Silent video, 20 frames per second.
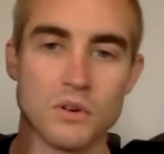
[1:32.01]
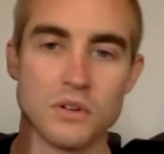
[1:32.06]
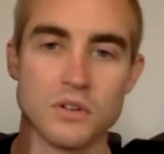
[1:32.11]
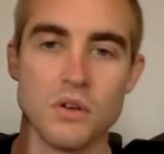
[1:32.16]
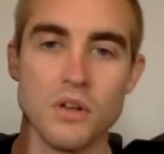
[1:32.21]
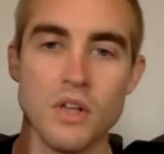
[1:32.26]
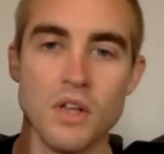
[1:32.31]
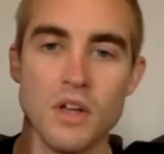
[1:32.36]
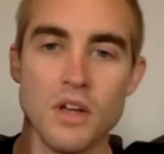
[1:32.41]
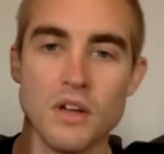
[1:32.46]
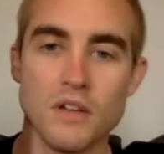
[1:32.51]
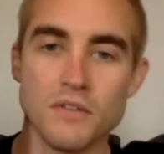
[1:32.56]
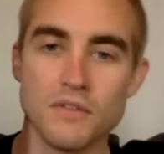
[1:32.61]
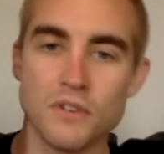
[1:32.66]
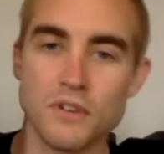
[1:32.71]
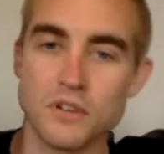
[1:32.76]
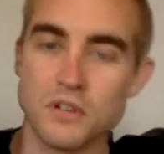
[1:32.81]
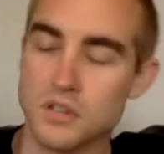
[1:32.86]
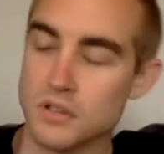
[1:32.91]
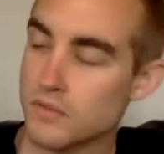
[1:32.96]
So
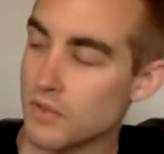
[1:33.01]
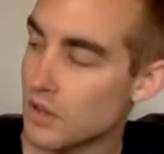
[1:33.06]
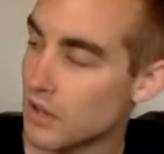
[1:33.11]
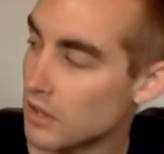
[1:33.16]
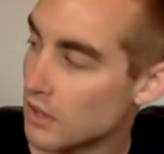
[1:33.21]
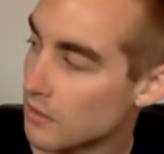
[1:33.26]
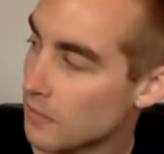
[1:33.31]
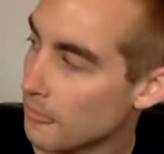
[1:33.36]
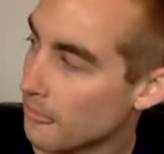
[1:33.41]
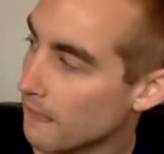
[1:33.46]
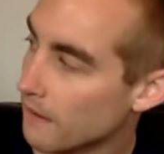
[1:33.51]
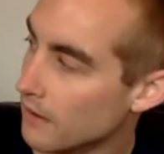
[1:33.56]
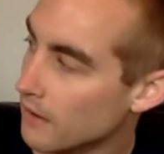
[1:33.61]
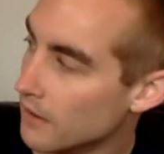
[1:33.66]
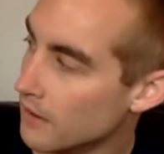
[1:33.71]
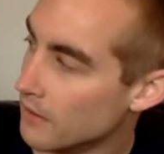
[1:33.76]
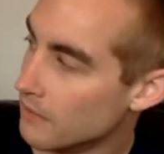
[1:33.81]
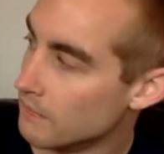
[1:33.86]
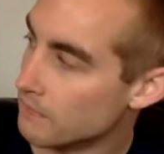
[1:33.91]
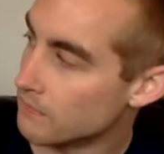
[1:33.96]
first of all,
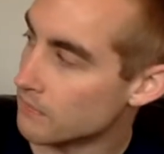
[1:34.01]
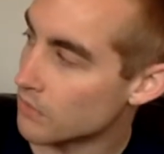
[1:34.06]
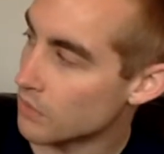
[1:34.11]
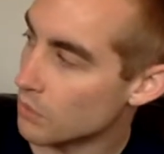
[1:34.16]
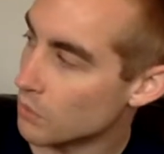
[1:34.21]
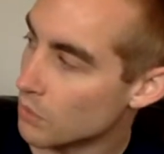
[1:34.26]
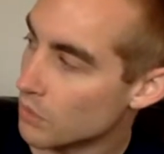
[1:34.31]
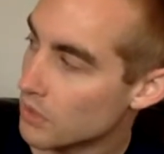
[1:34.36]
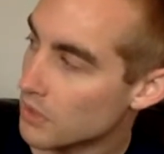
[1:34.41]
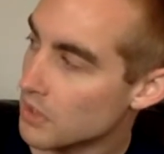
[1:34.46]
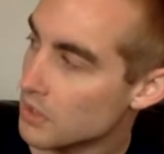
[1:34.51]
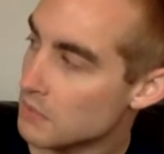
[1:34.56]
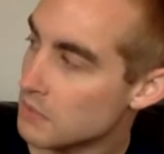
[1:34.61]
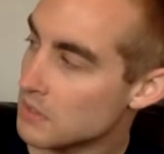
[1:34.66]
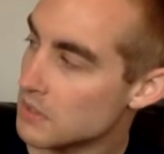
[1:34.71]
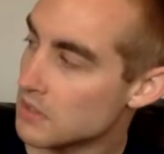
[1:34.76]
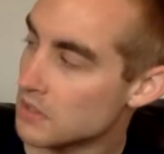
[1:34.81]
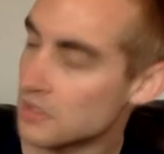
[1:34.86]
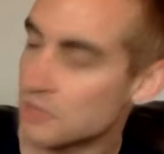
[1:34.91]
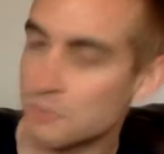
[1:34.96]
we're going to be
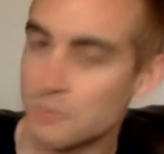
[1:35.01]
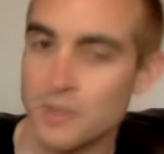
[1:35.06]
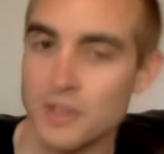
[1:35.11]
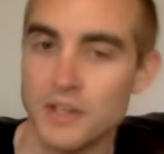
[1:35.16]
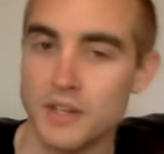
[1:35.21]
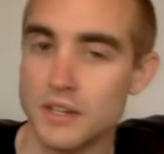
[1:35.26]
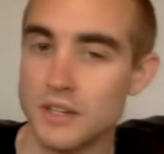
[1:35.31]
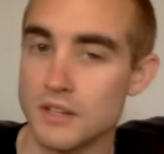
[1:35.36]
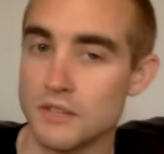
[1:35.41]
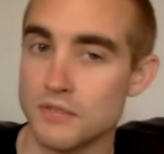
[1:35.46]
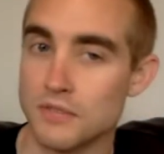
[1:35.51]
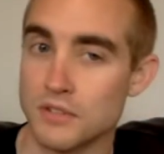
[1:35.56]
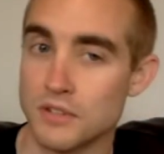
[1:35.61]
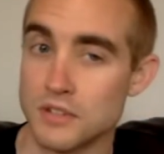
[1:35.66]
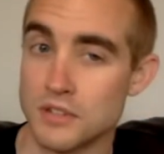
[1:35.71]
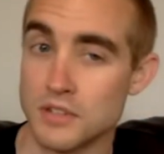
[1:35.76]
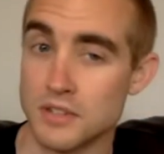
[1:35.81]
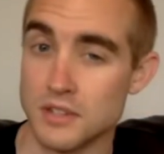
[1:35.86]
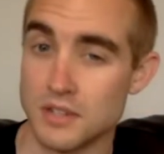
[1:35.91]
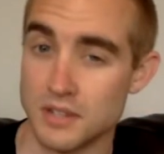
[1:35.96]
displaying different
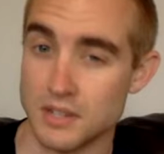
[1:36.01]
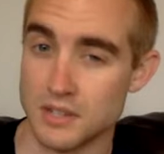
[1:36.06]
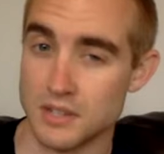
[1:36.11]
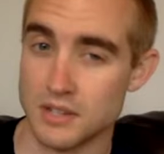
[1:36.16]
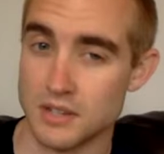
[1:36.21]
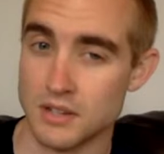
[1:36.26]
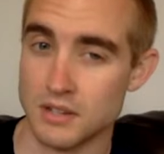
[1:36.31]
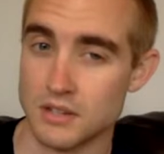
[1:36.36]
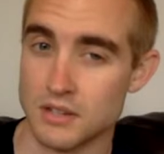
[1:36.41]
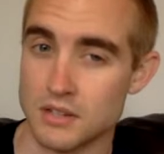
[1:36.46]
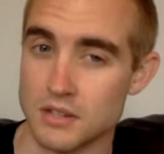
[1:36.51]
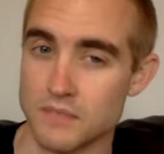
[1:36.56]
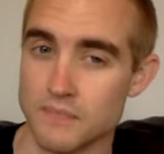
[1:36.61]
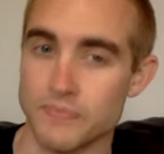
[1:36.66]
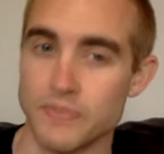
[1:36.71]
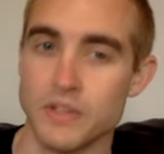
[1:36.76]
statistics.